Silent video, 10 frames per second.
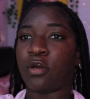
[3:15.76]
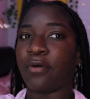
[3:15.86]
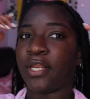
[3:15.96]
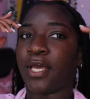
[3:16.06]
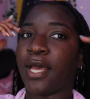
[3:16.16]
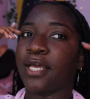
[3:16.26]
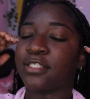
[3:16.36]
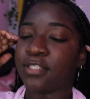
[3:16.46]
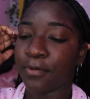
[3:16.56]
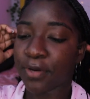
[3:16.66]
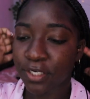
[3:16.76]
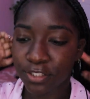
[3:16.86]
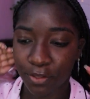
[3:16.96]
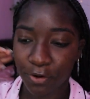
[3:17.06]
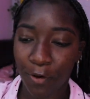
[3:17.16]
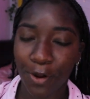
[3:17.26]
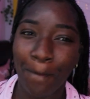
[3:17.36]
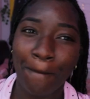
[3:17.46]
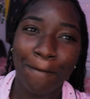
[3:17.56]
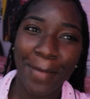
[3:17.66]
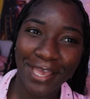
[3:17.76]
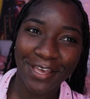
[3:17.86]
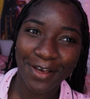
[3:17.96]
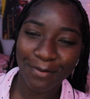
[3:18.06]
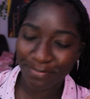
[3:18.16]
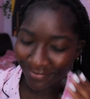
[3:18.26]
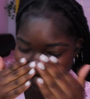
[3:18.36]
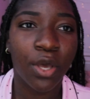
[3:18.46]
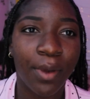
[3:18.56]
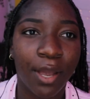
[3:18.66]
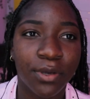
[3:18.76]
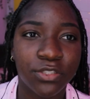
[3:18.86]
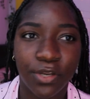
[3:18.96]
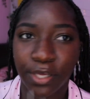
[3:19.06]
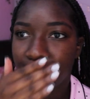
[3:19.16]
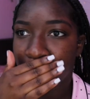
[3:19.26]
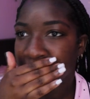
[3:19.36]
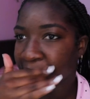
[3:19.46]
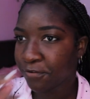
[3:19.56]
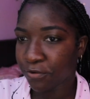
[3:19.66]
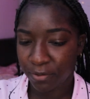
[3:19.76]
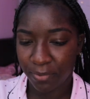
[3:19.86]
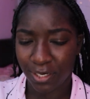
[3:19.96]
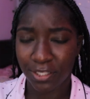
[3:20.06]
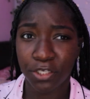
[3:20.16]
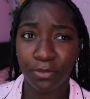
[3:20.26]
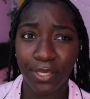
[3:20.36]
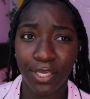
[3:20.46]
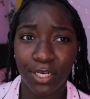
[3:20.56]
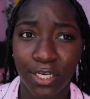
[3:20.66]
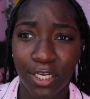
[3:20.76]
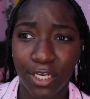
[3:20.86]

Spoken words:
Alrighty guys, now we're gonna start on makeup. Got my eyebrows started. I'm gonna fill them in a little bit.